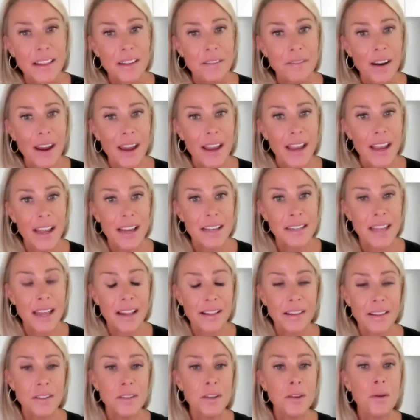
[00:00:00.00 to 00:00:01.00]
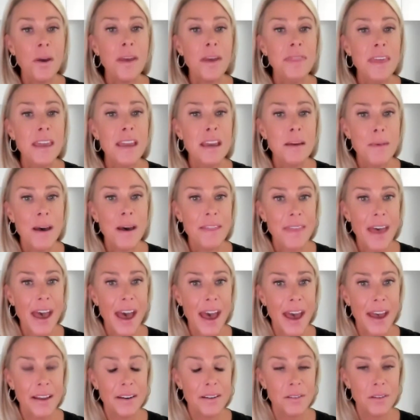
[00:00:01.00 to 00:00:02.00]
Civica. Right. Exactly. So uh, think about
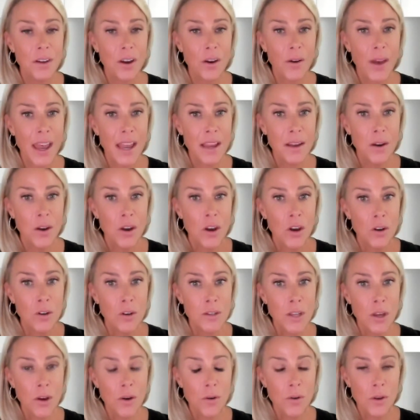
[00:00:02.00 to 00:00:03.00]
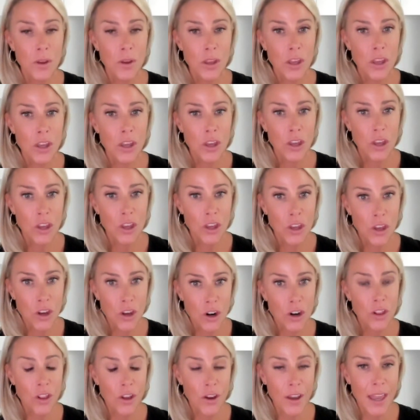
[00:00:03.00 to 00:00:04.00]
that. Okay. So
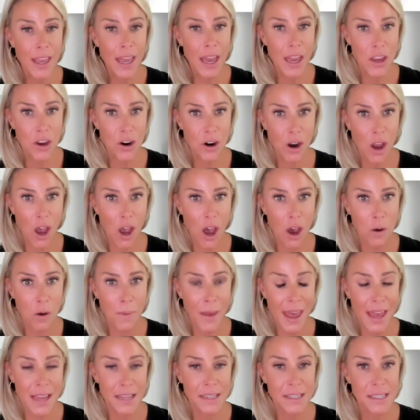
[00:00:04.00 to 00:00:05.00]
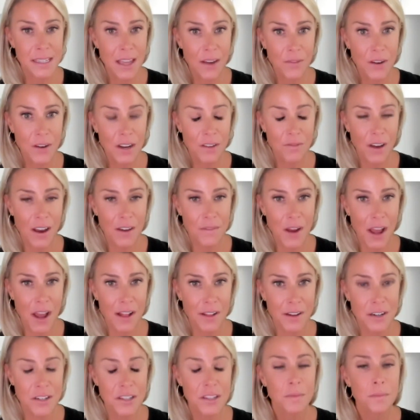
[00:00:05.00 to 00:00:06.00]
you're looking at your copay, seventy-five
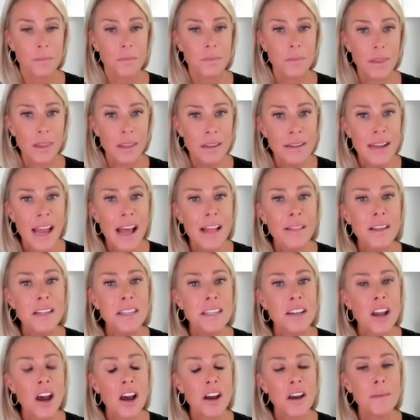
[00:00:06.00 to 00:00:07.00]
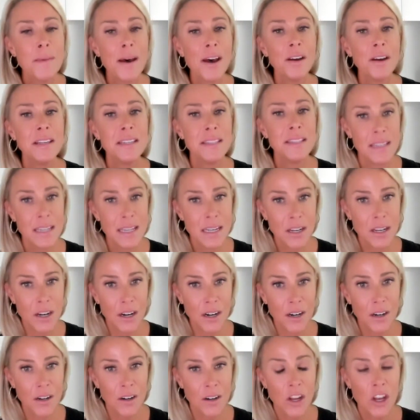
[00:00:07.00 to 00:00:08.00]
dollars. Now let's talk about a
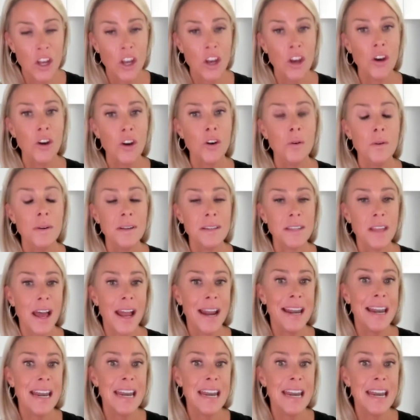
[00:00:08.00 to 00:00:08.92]
senior who is on